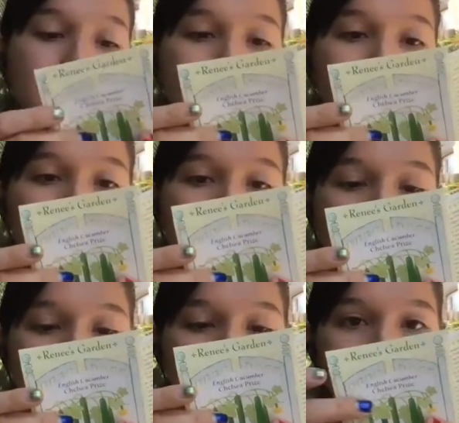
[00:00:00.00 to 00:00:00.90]
that
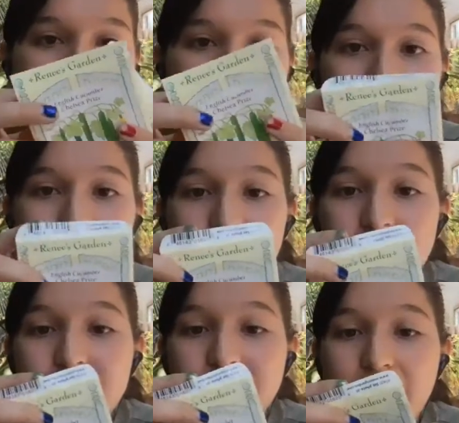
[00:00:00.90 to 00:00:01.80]
it is
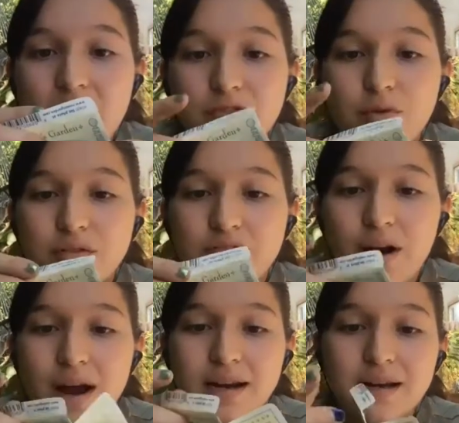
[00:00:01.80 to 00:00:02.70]
an F1
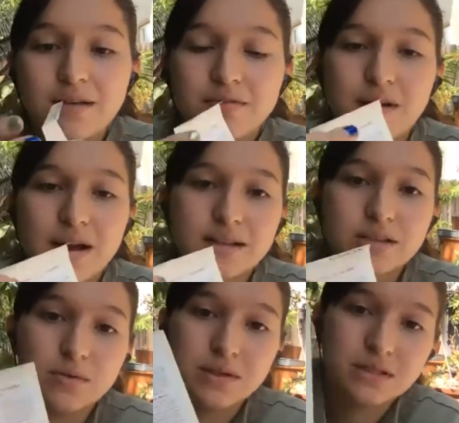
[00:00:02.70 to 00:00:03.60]
variety, right?
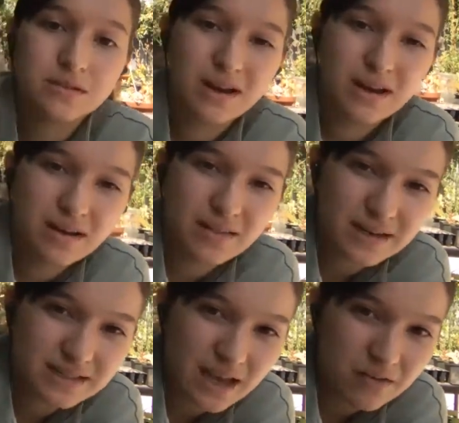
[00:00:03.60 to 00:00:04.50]
So we see right here that
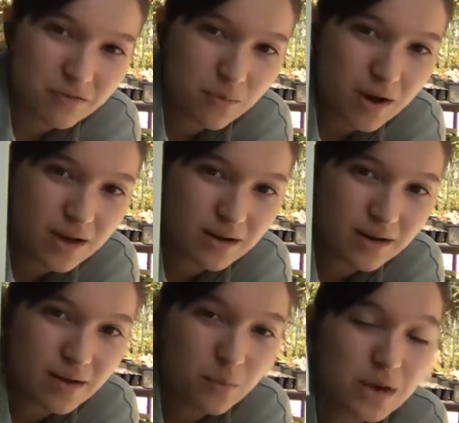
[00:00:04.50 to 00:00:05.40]
it's
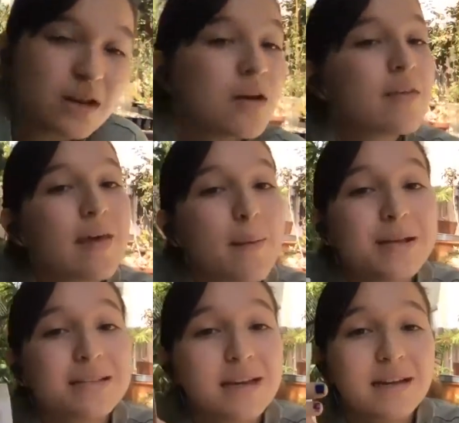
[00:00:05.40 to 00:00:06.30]
F1. We know that that
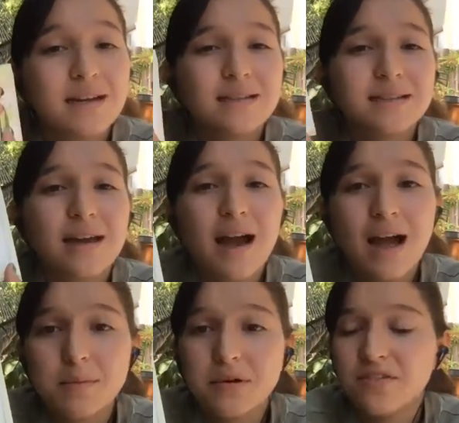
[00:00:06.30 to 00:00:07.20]
means that it is a
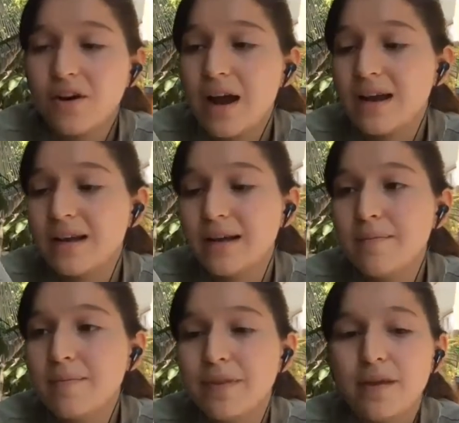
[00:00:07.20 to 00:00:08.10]
hybrid variety.
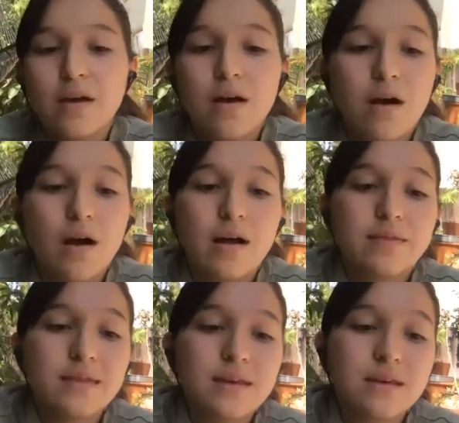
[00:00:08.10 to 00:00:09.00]

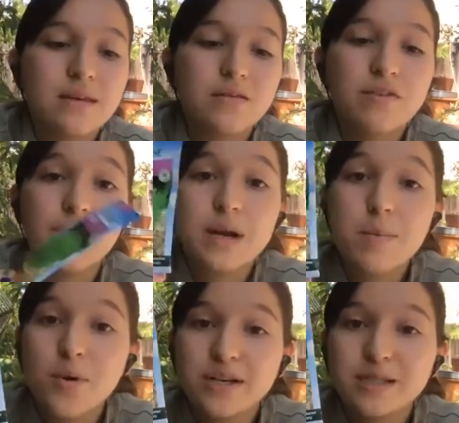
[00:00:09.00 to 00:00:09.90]
On the Fairy
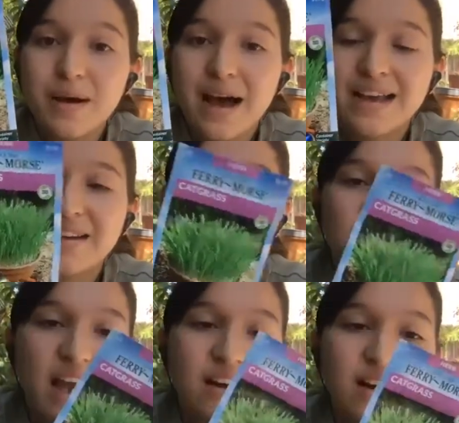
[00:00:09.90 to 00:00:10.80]
Morse packet for
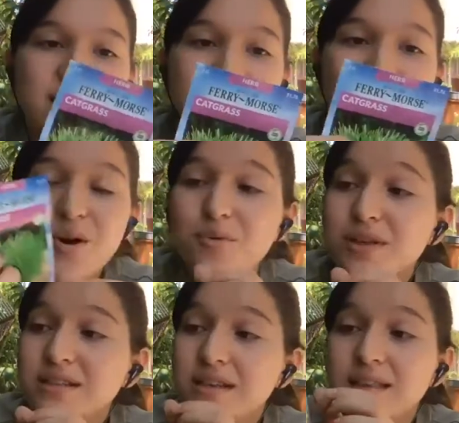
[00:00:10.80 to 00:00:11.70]
catgrass, we
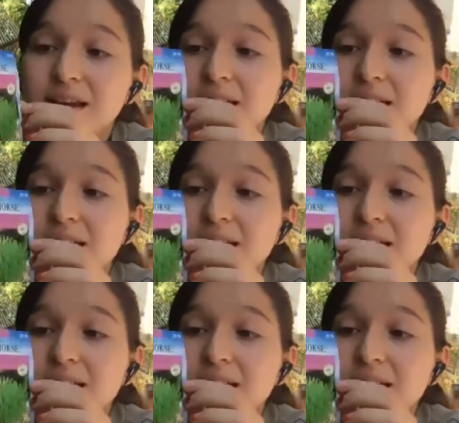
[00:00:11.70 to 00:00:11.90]
see that it